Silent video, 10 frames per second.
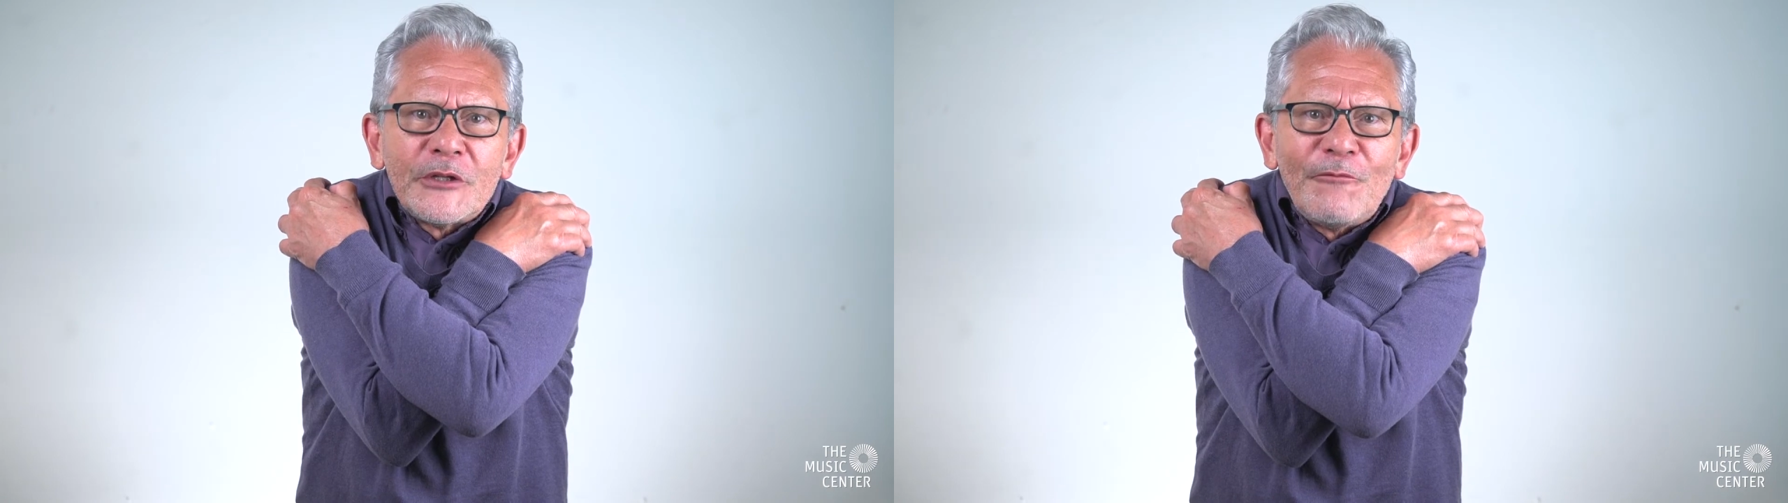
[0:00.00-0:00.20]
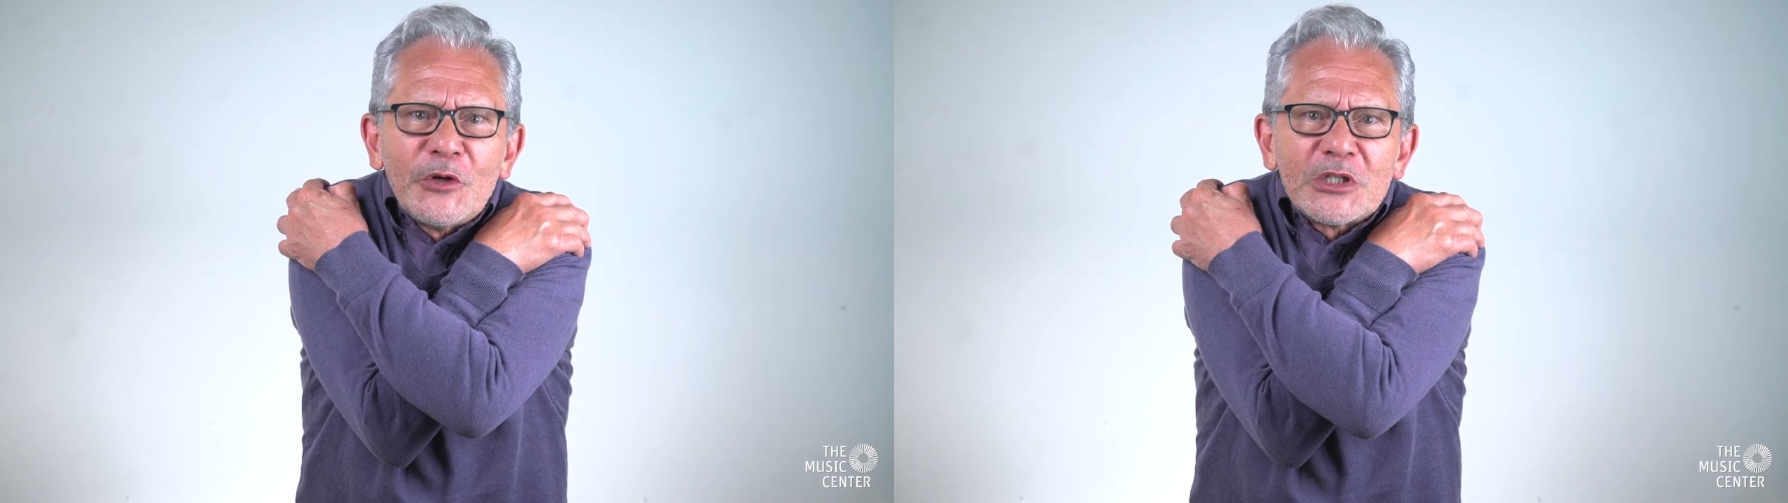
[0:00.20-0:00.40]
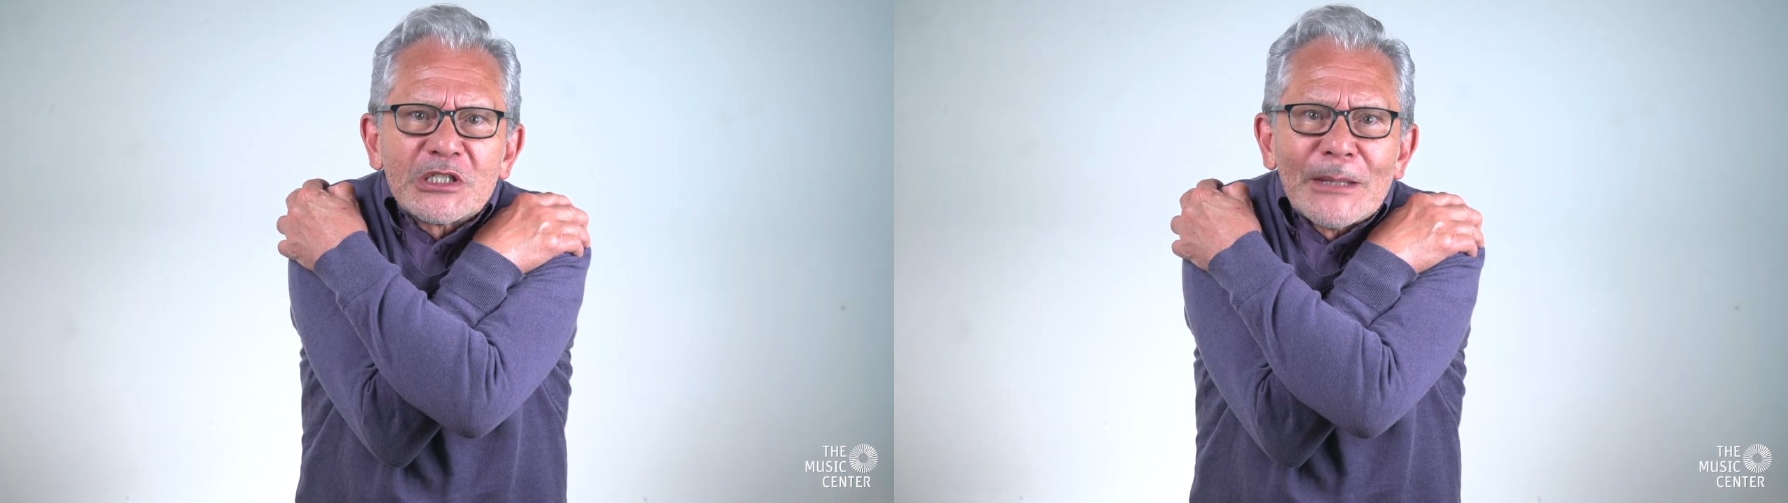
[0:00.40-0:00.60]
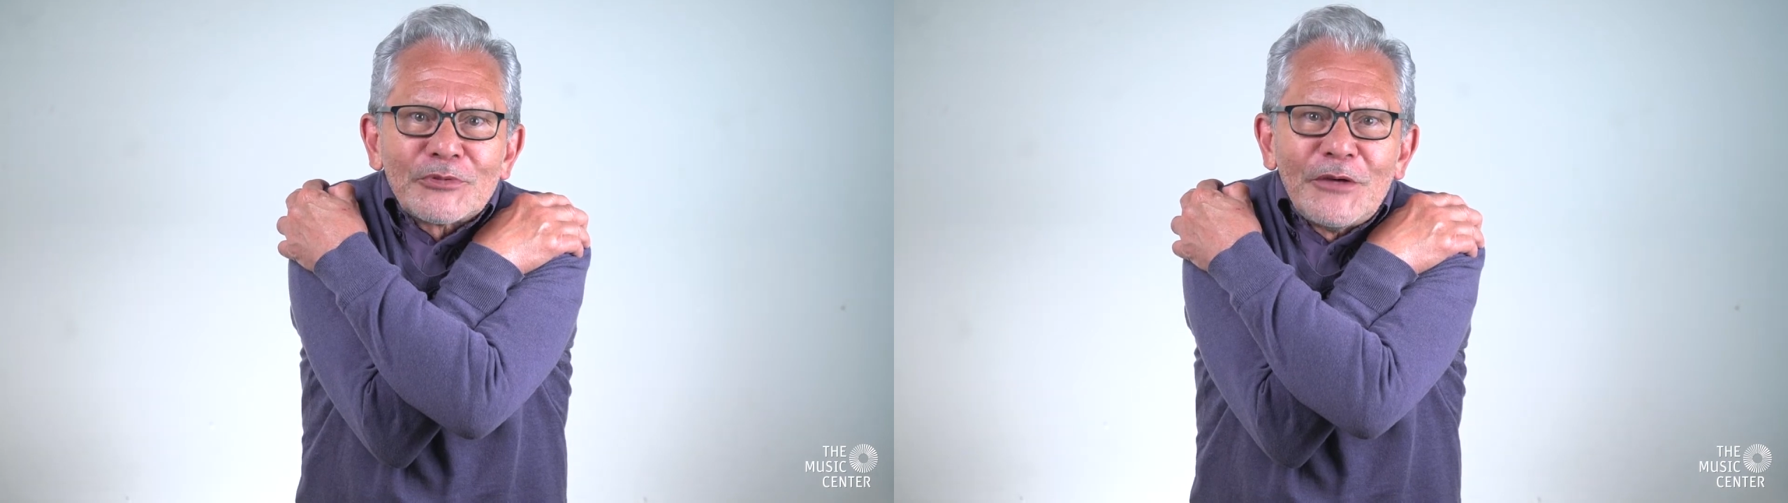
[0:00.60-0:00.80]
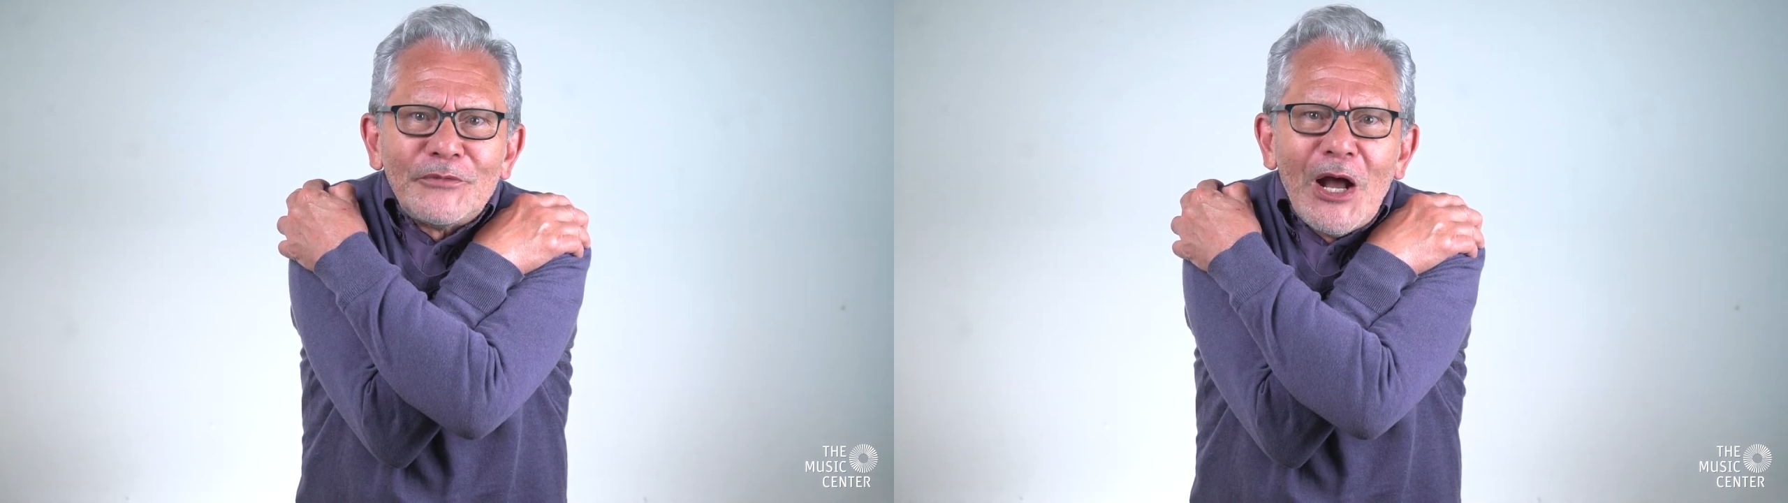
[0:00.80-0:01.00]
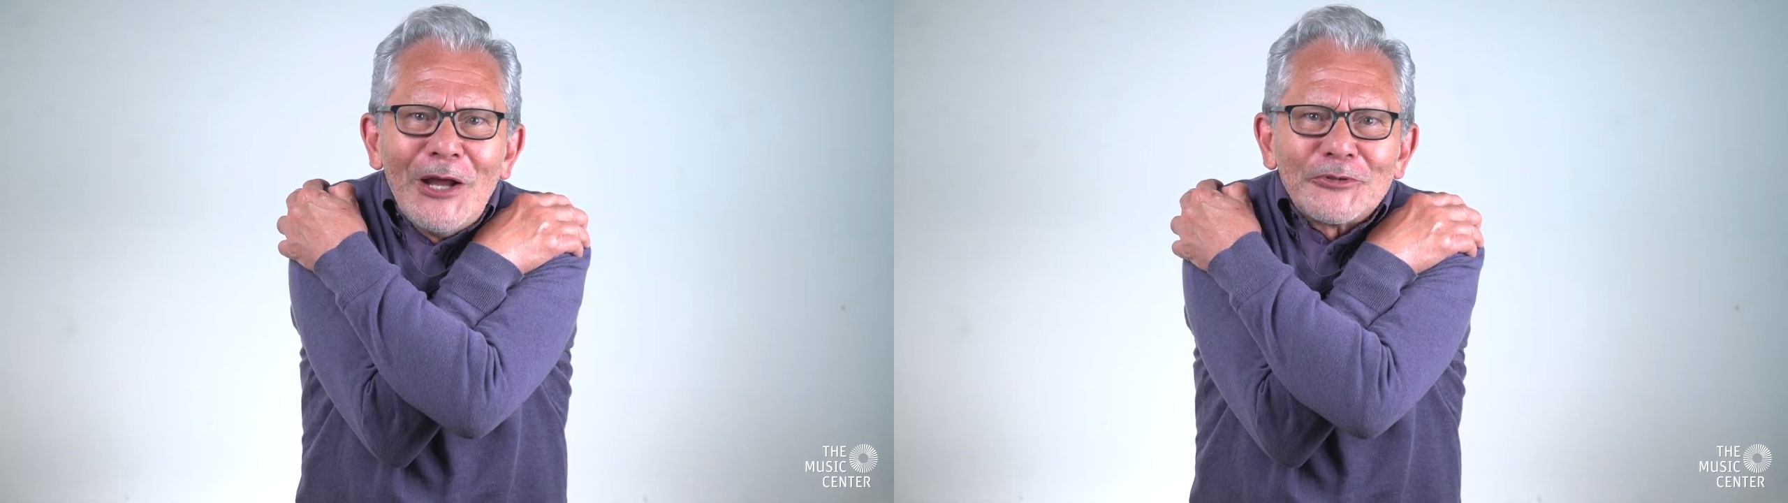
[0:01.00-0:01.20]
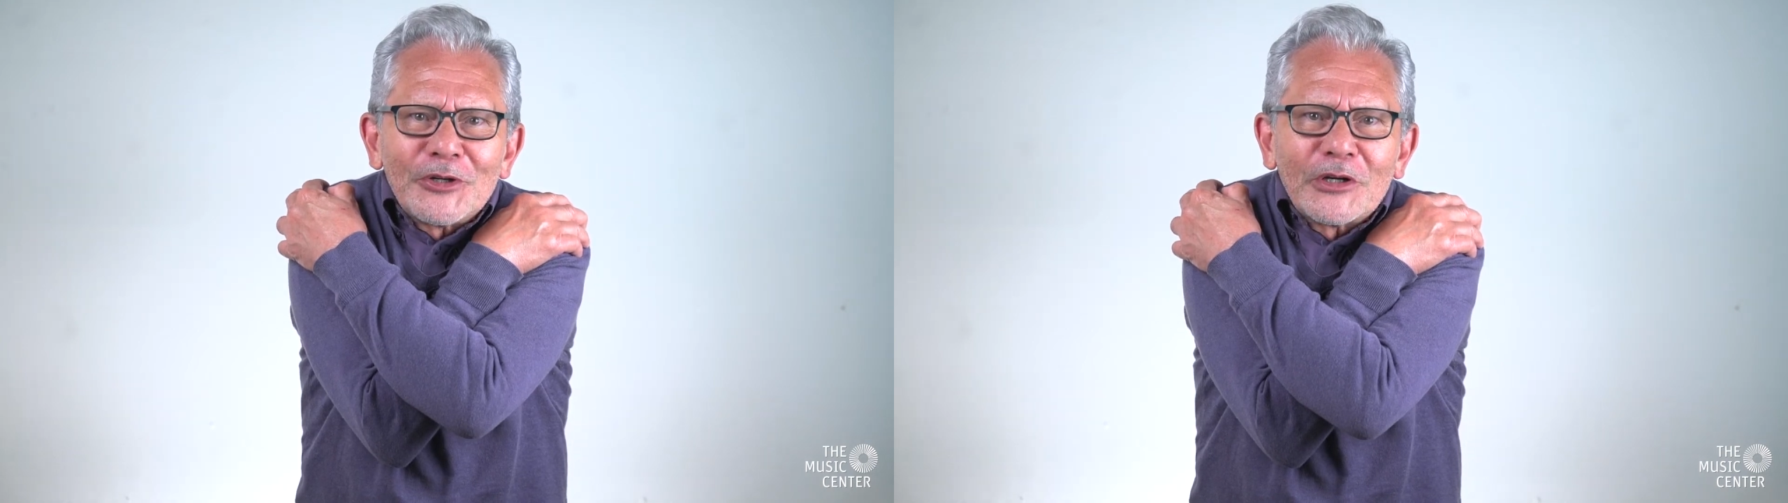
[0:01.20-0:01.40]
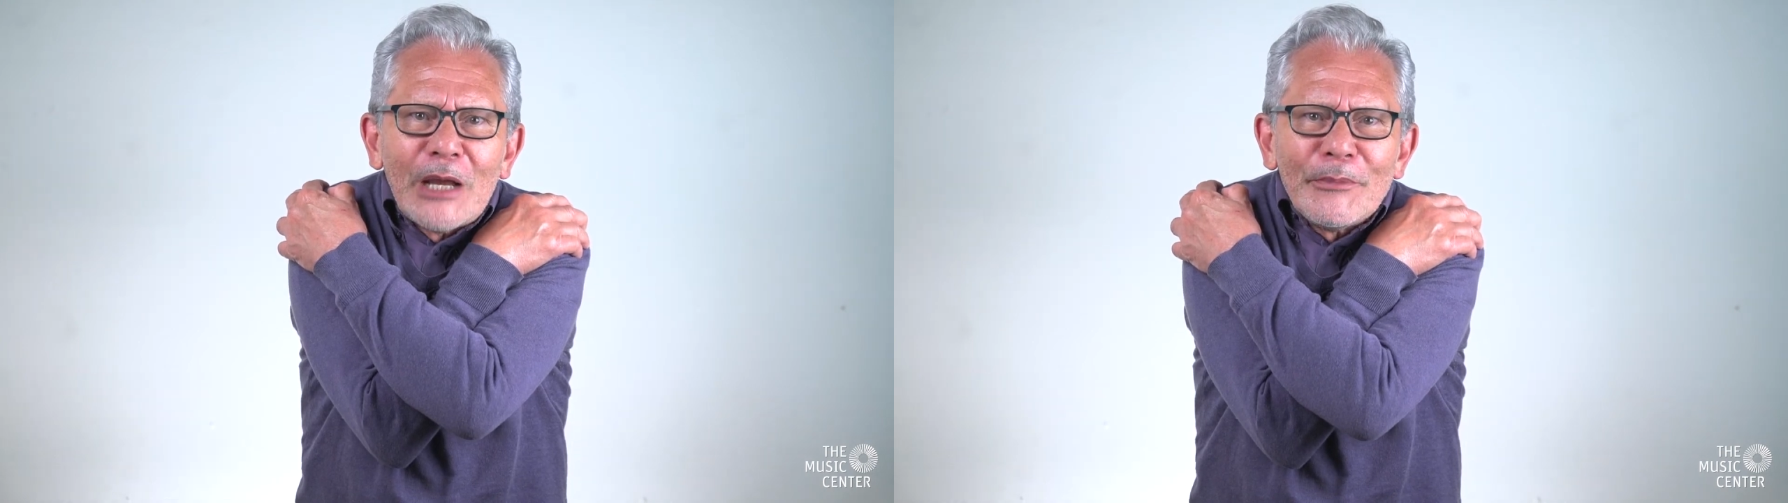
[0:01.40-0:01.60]
the footsteps of the
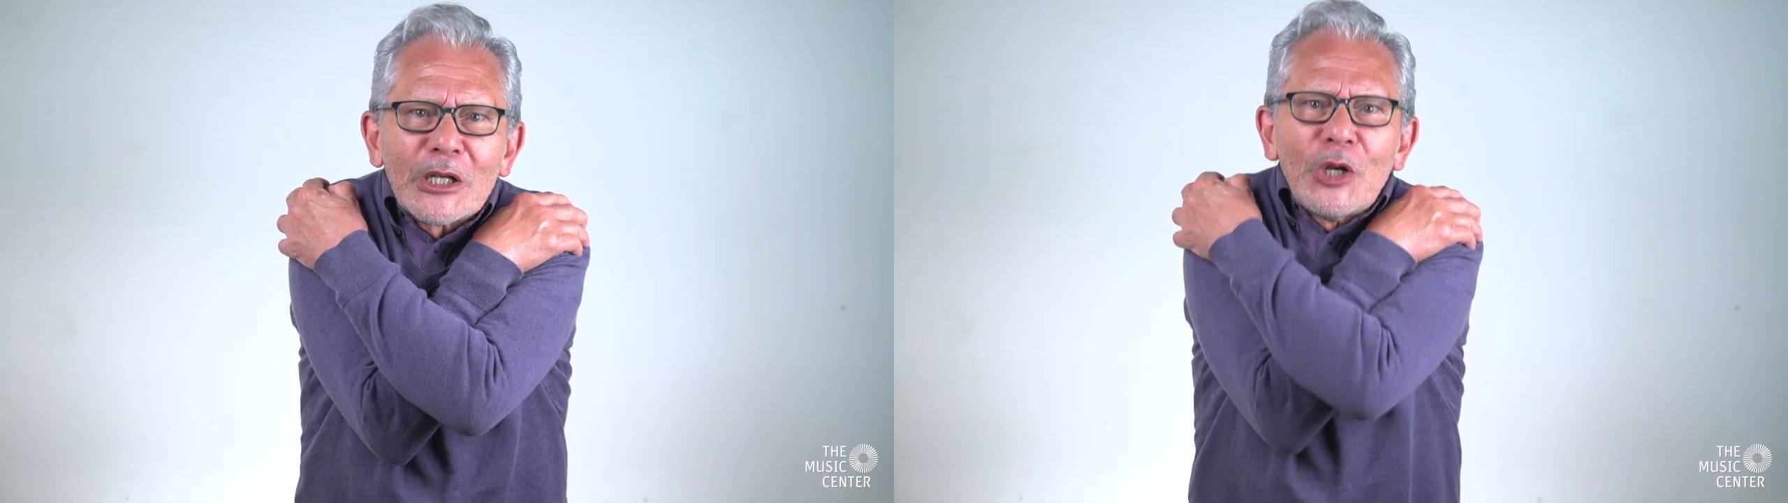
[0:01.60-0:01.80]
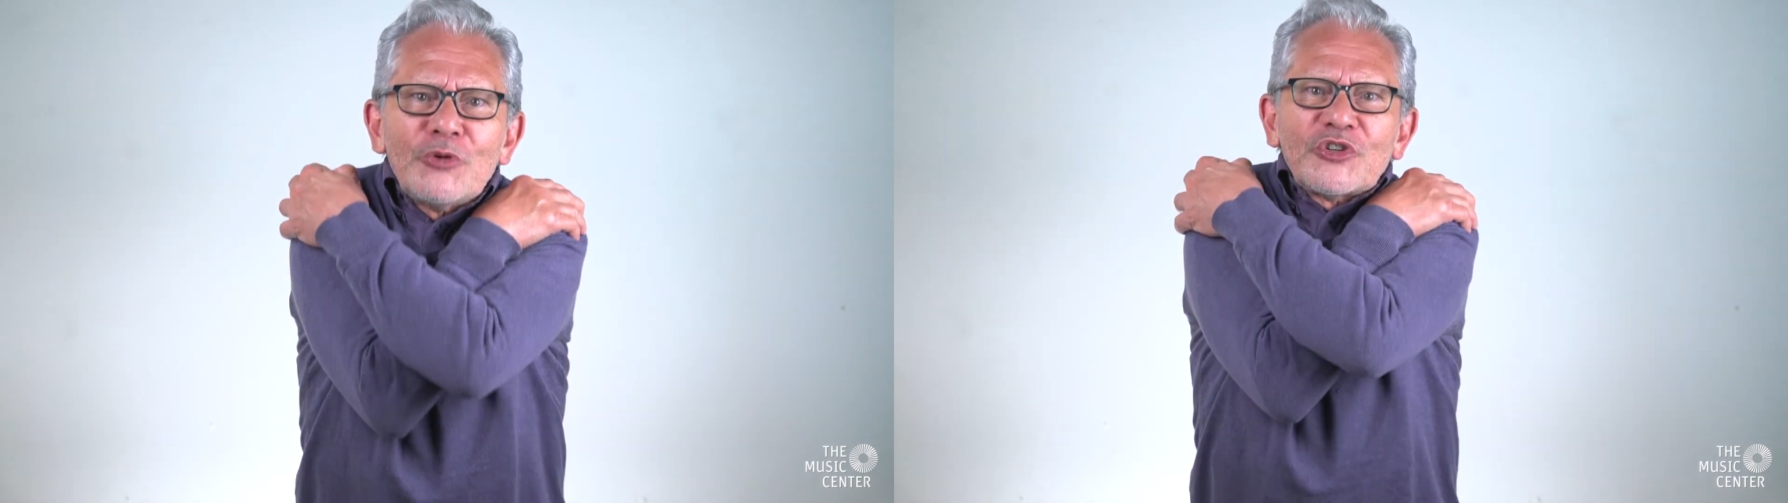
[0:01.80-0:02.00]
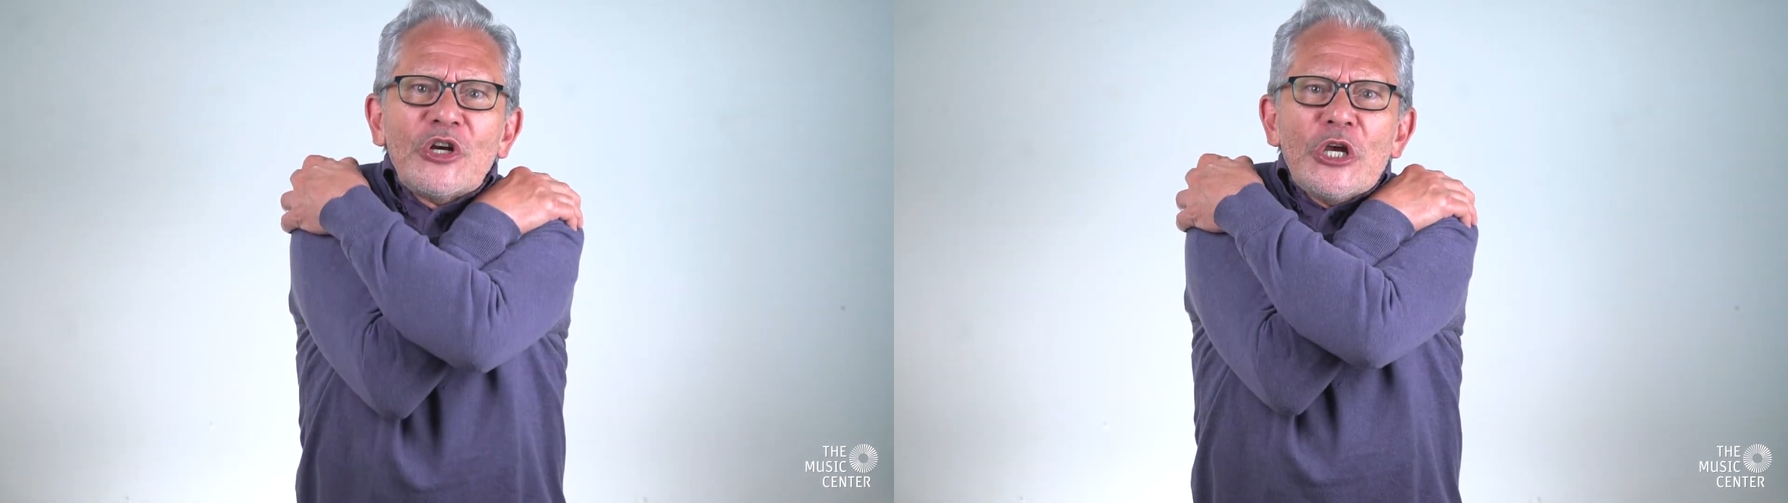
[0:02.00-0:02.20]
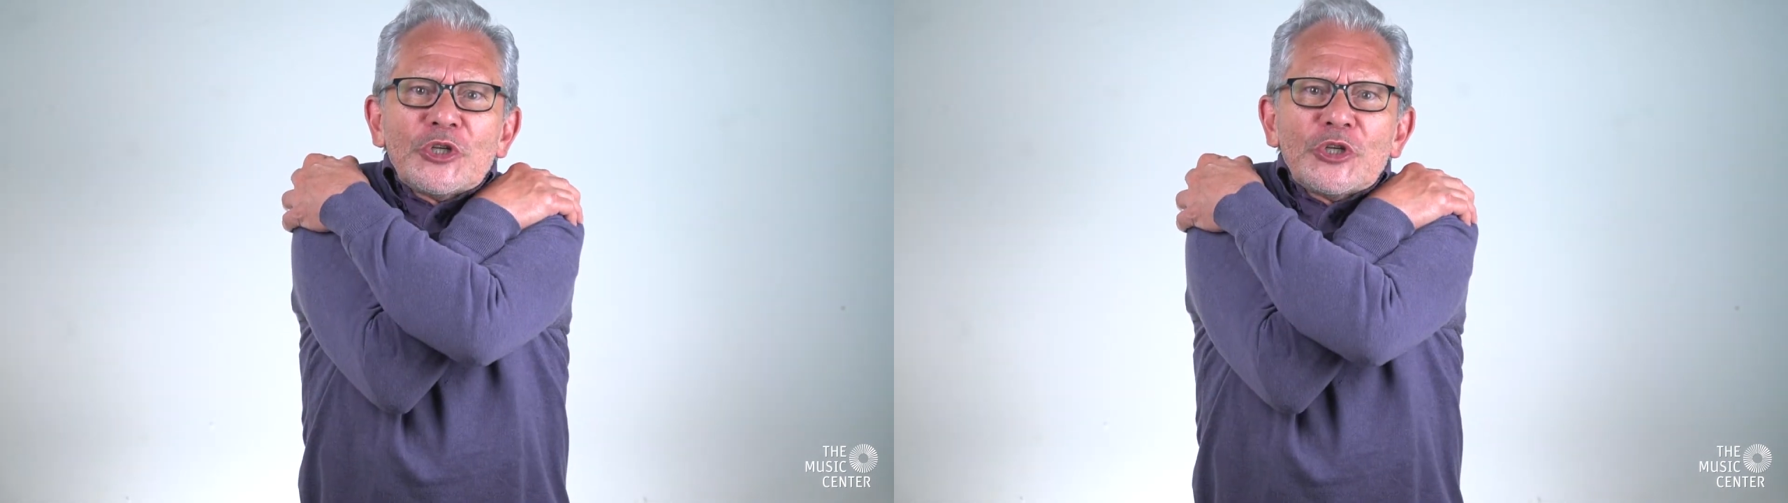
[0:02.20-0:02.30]
hunter coming closer.